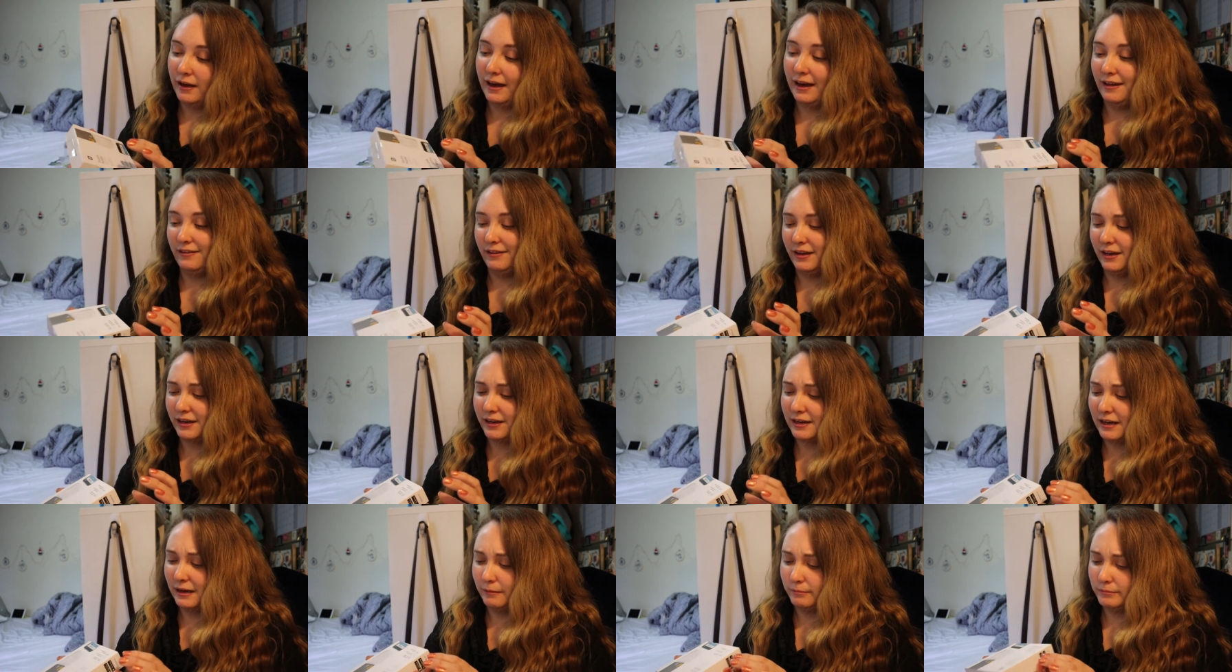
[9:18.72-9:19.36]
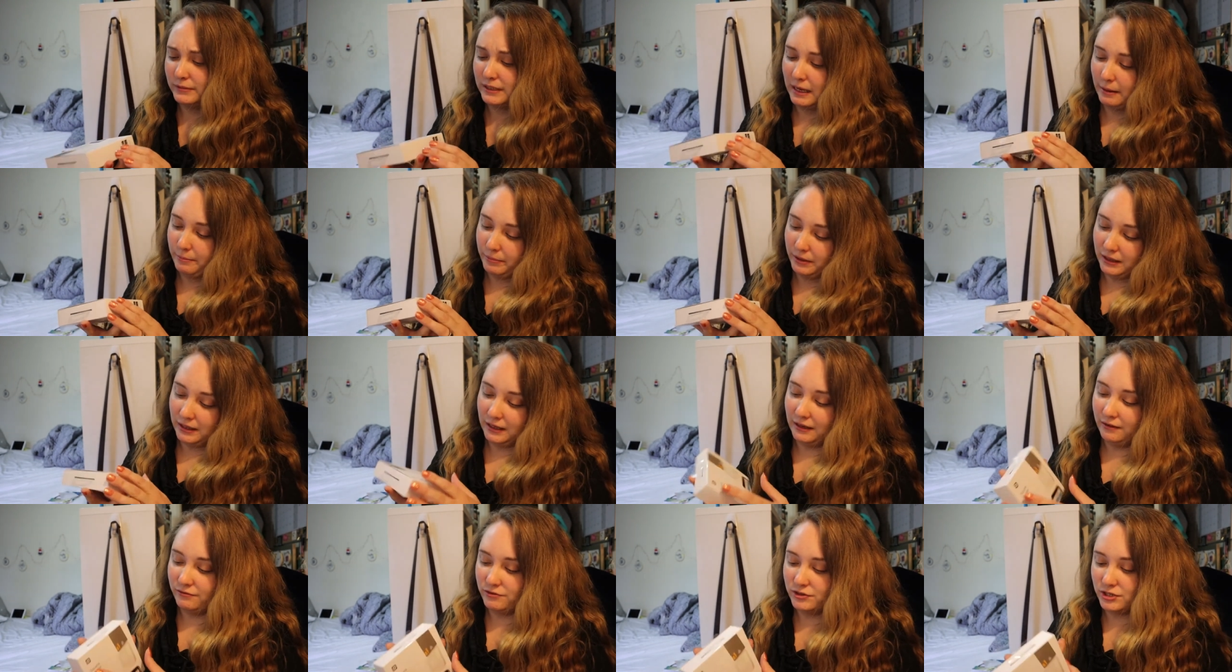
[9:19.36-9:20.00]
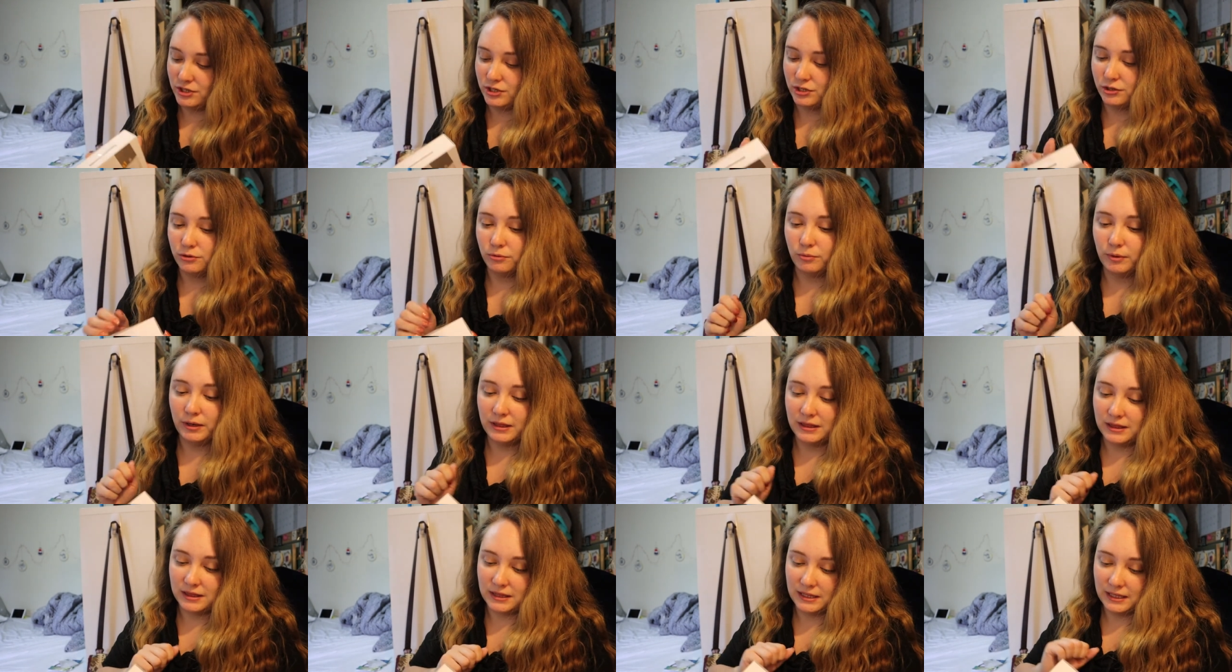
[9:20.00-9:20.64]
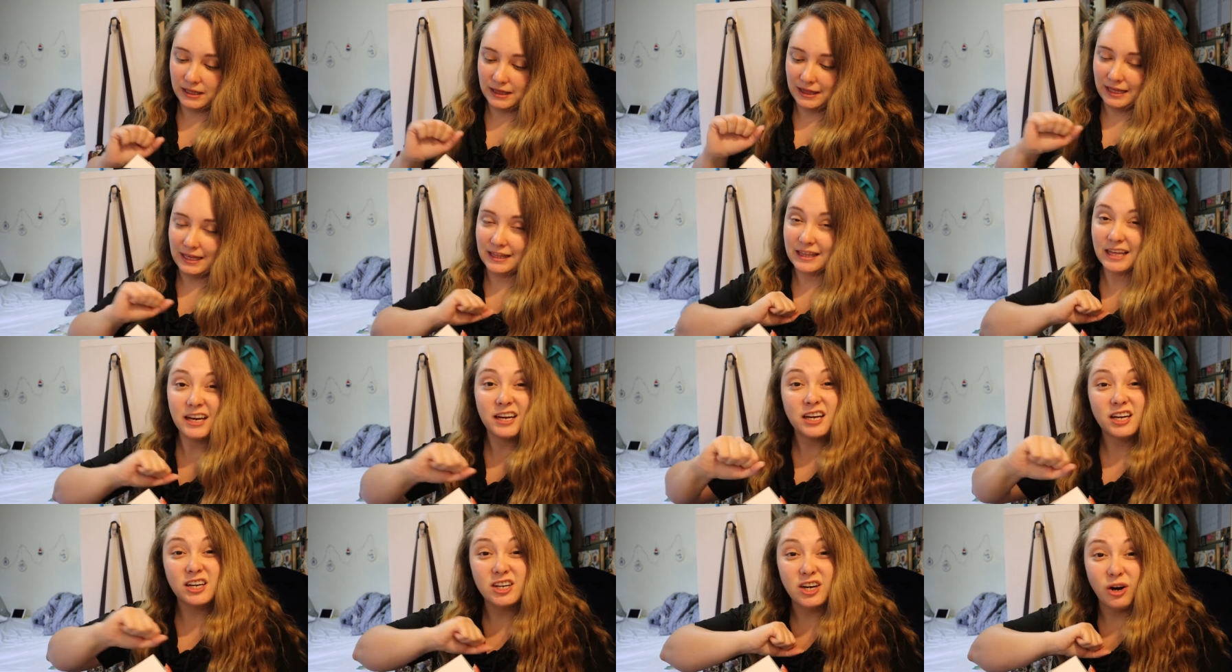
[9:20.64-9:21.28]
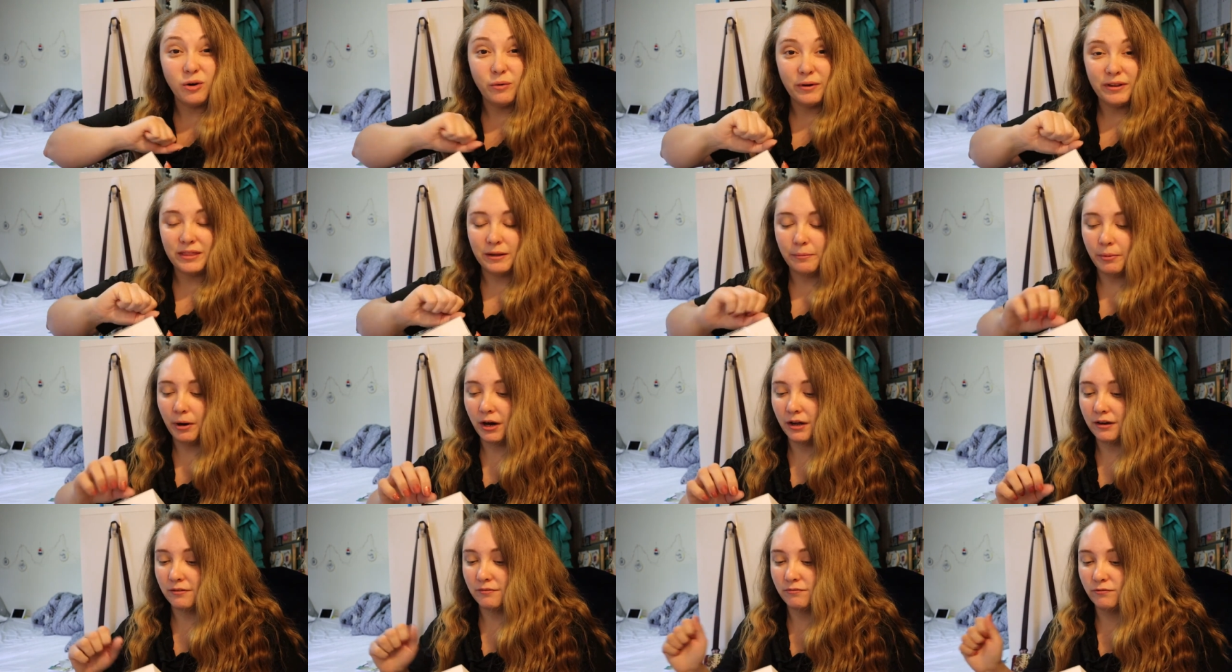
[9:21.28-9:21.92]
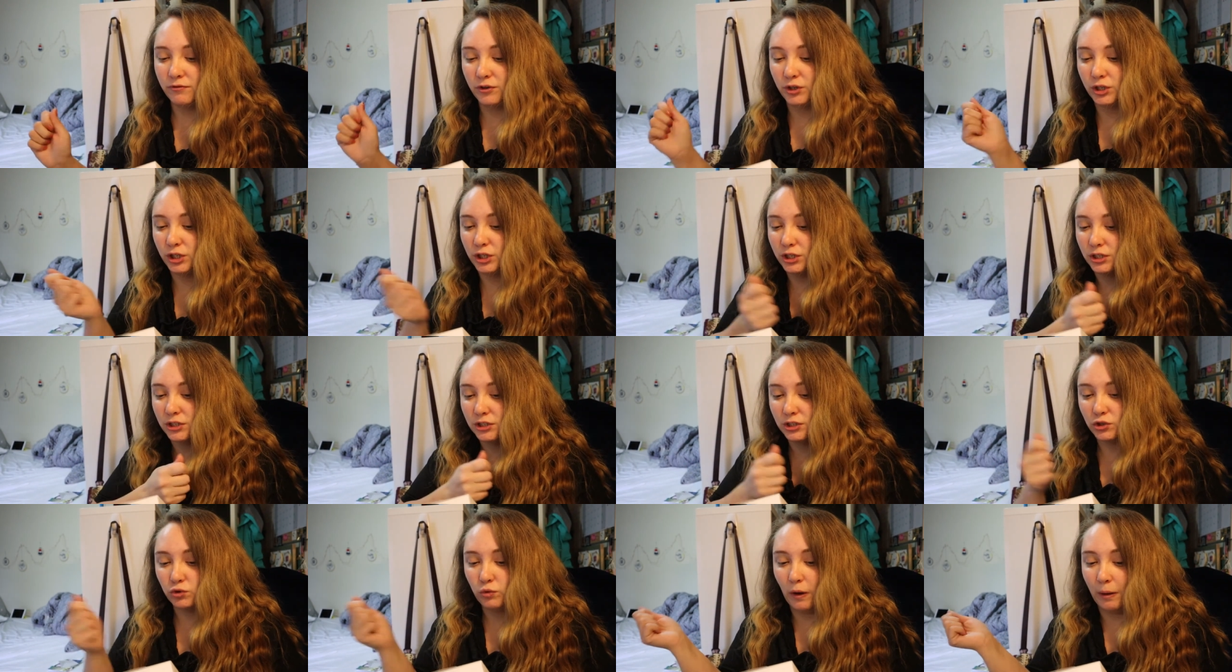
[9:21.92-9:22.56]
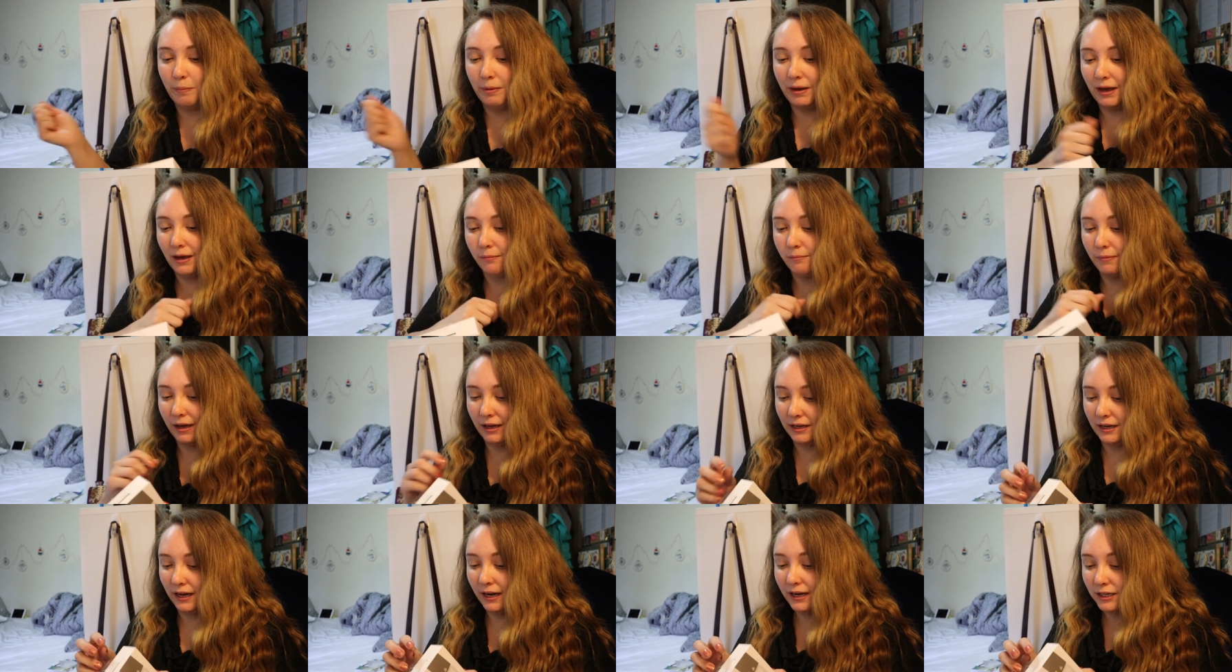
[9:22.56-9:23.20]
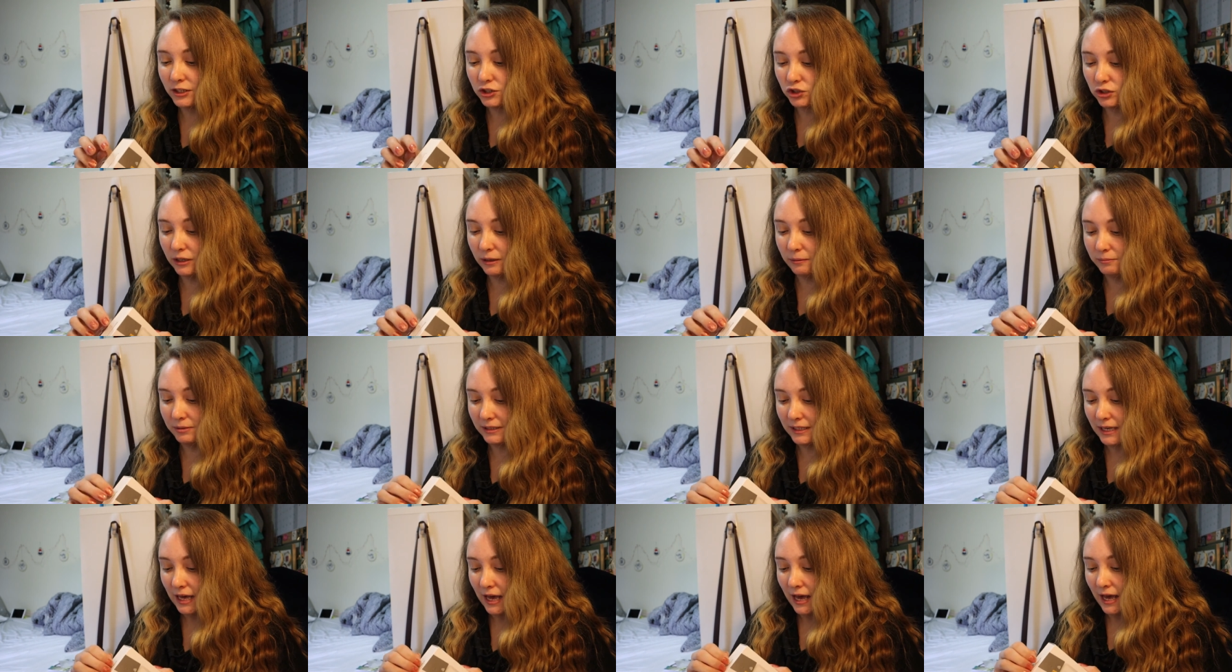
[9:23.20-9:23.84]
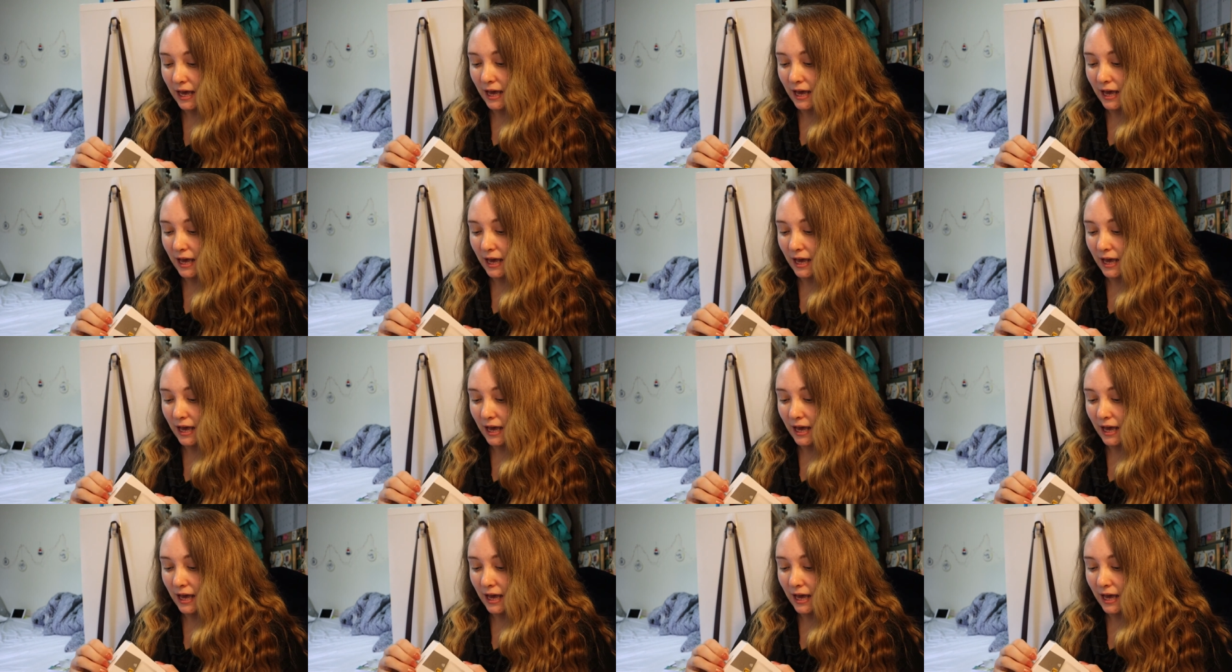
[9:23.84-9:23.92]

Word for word: and it comes, I believe, too, with the thing that can go in the bottom for swiping magnetic strips.